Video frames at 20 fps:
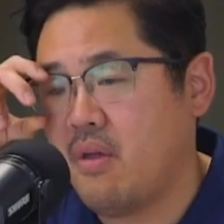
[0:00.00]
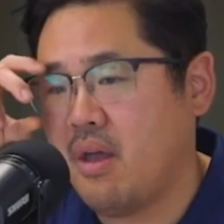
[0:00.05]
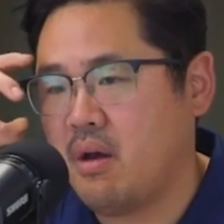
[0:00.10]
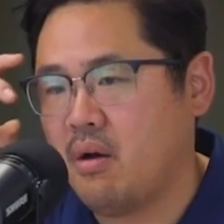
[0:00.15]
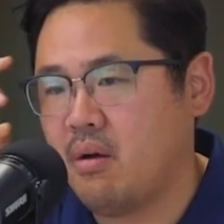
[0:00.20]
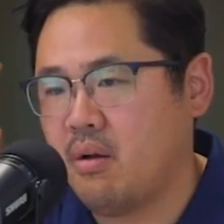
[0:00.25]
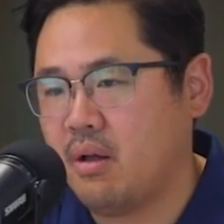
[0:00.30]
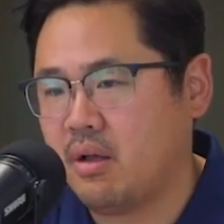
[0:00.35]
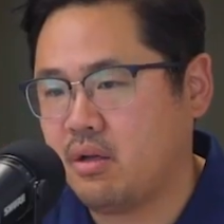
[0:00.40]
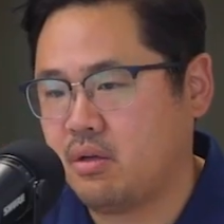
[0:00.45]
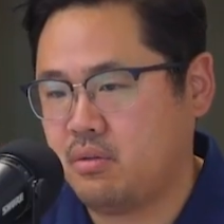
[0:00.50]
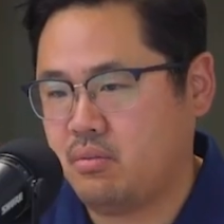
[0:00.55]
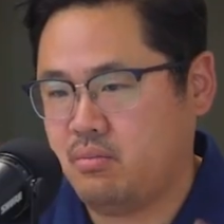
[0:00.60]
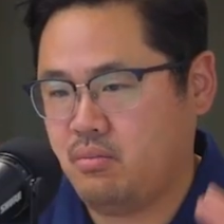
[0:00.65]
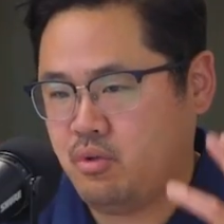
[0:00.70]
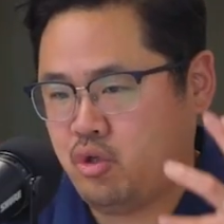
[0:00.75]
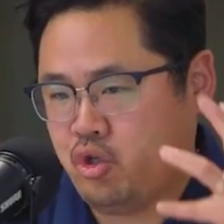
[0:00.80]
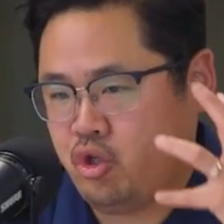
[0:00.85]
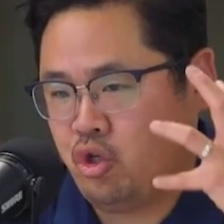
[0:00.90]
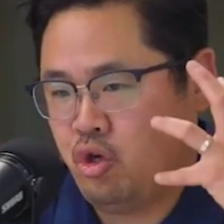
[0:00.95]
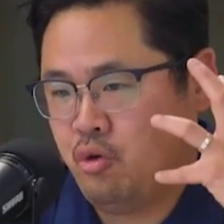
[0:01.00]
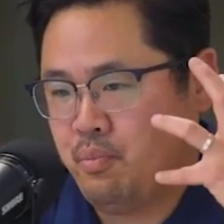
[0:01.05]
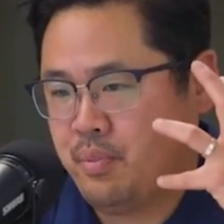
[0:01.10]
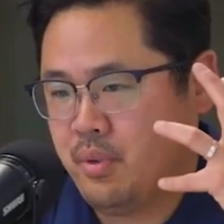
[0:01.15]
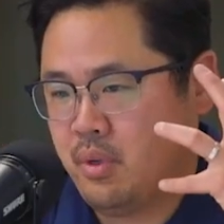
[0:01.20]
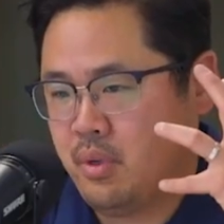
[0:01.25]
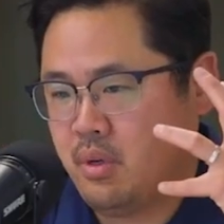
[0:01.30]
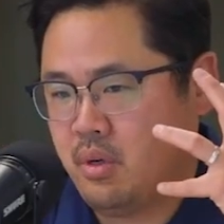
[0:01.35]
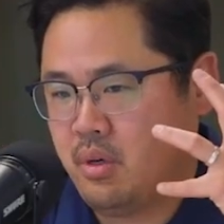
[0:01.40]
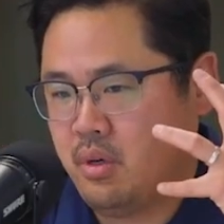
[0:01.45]
that you're like
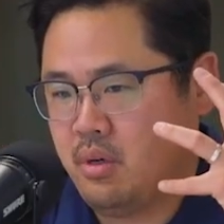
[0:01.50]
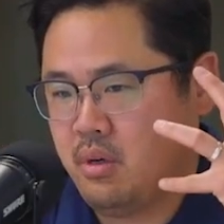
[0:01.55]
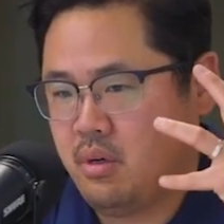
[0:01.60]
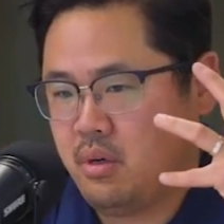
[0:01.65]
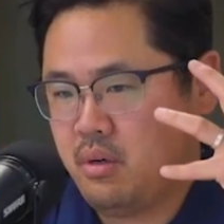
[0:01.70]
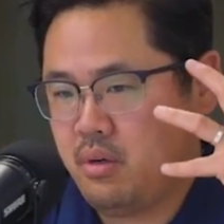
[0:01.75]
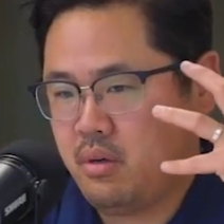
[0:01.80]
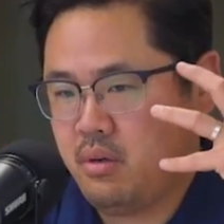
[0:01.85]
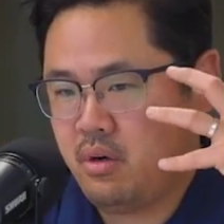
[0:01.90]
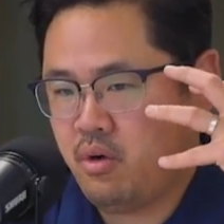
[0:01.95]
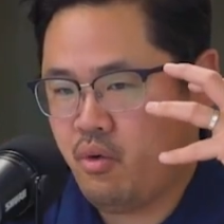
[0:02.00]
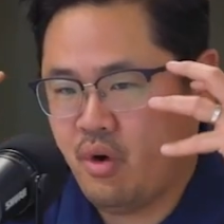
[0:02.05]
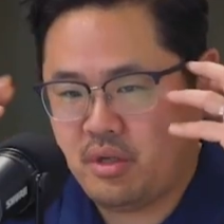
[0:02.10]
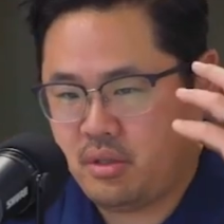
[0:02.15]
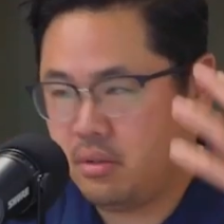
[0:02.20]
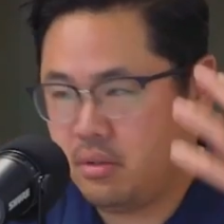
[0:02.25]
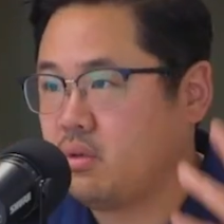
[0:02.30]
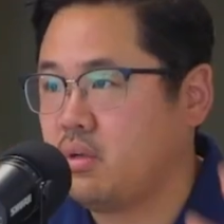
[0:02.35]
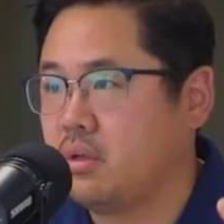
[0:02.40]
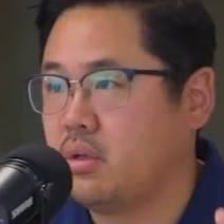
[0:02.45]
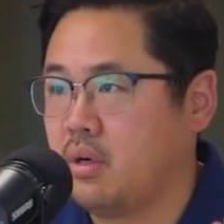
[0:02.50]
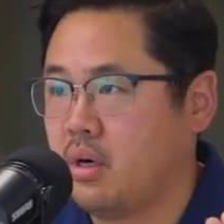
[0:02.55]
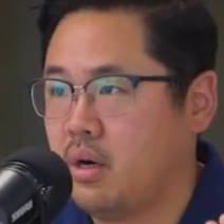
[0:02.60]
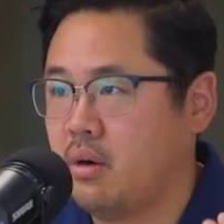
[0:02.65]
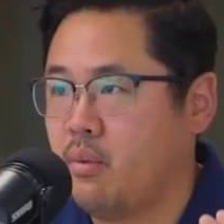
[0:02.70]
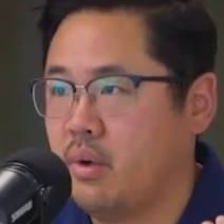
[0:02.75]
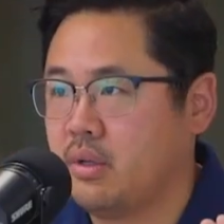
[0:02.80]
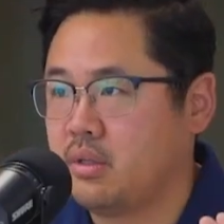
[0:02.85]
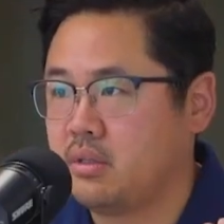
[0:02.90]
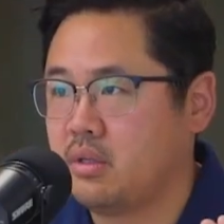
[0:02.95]
super crystal clear
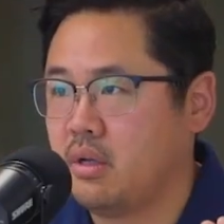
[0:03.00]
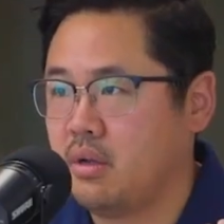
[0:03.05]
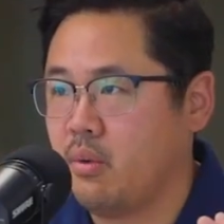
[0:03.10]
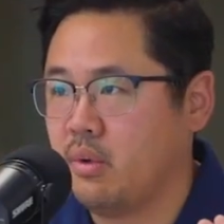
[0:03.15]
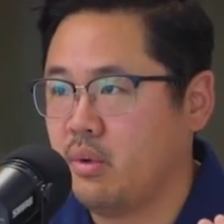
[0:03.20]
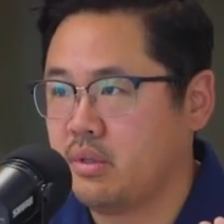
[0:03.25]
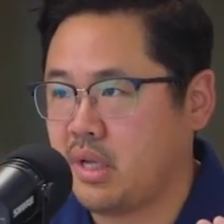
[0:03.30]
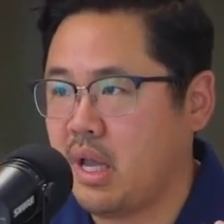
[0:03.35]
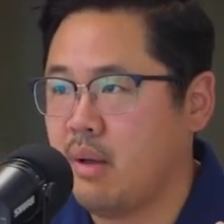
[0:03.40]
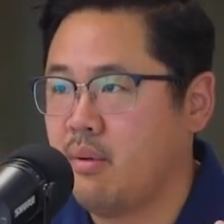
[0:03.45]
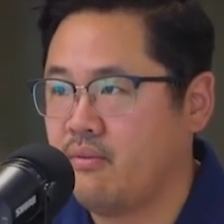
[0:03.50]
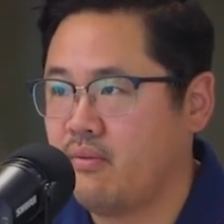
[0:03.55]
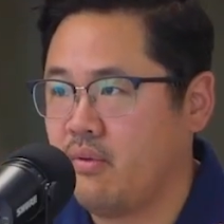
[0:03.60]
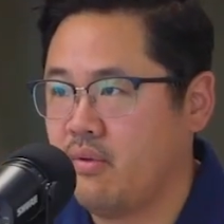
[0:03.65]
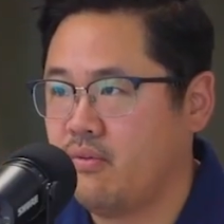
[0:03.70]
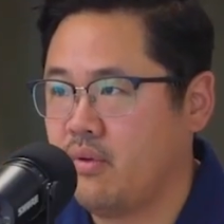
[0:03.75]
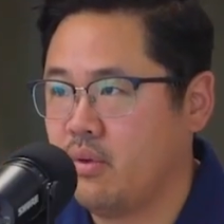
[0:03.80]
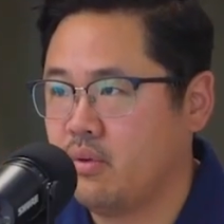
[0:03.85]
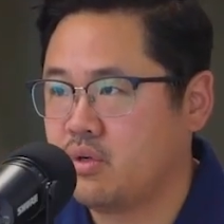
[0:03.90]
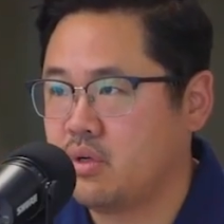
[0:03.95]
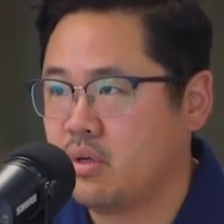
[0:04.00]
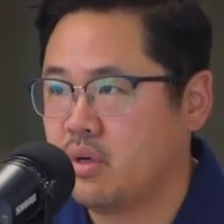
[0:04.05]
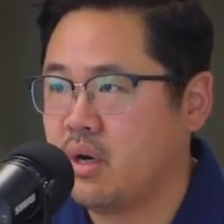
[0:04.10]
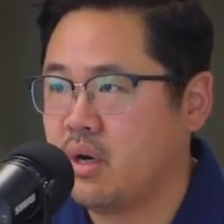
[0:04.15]
on what's coming for the future.